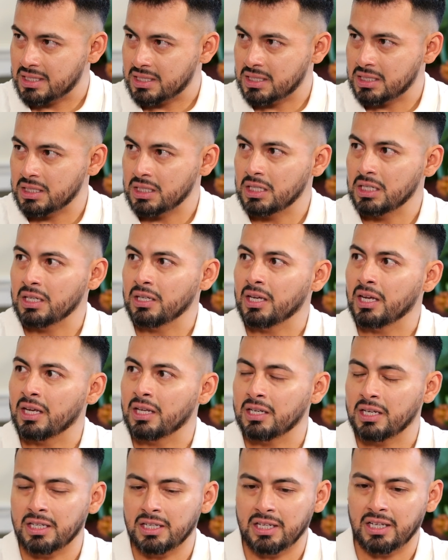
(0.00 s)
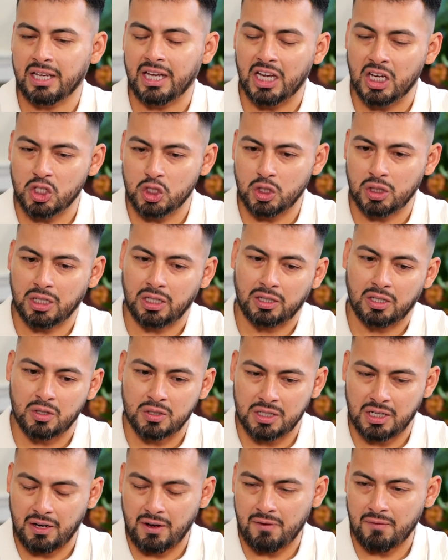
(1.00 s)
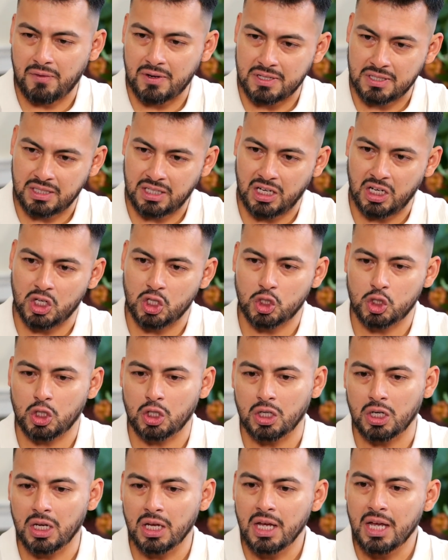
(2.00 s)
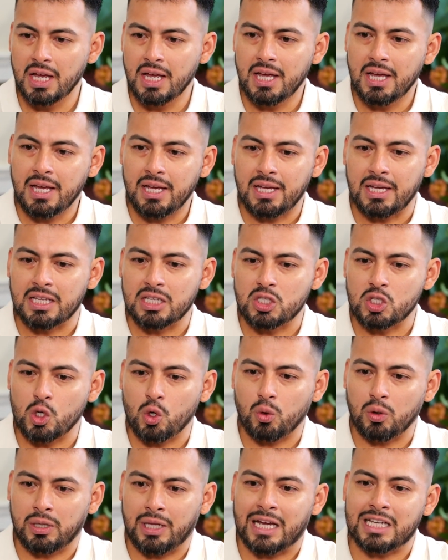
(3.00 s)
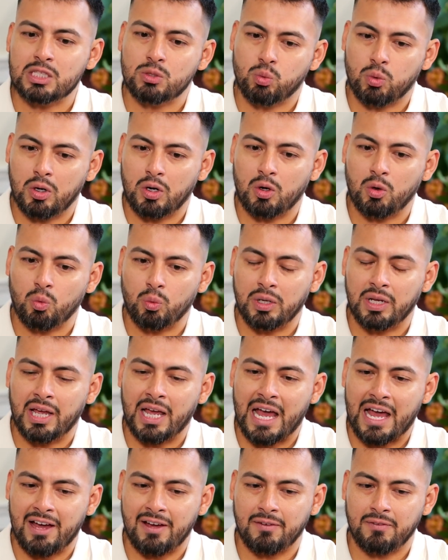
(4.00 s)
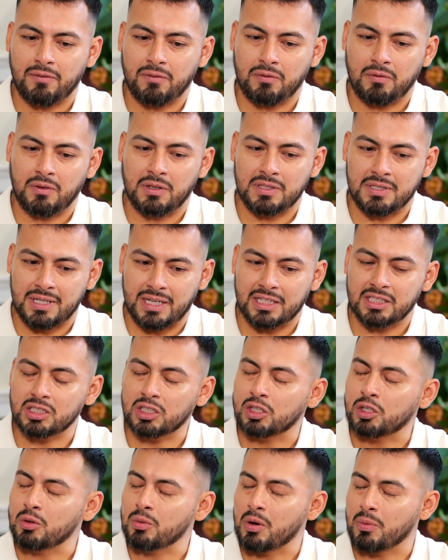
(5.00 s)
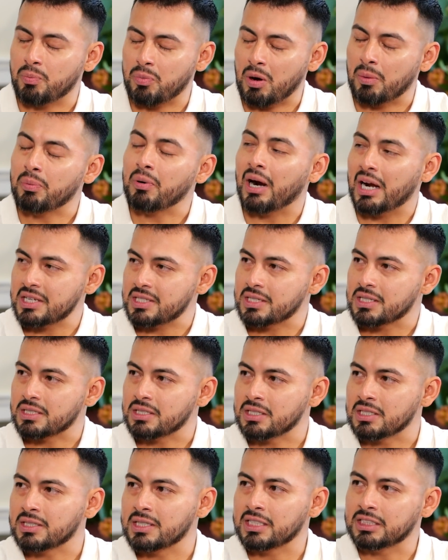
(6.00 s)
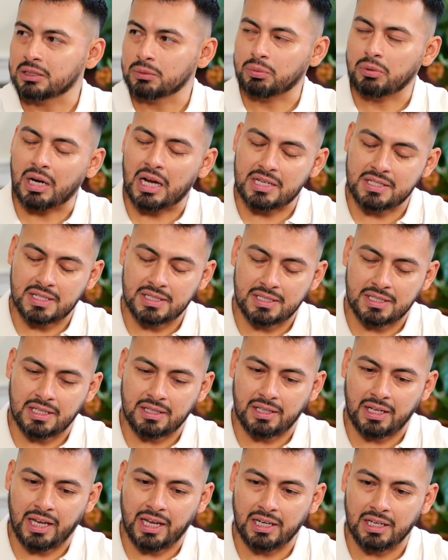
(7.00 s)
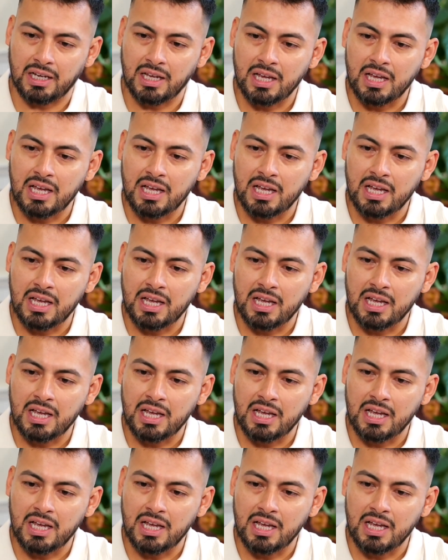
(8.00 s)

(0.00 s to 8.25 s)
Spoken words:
see an indication that there's an infestation. And so that's where it takes a process. It takes a process, and then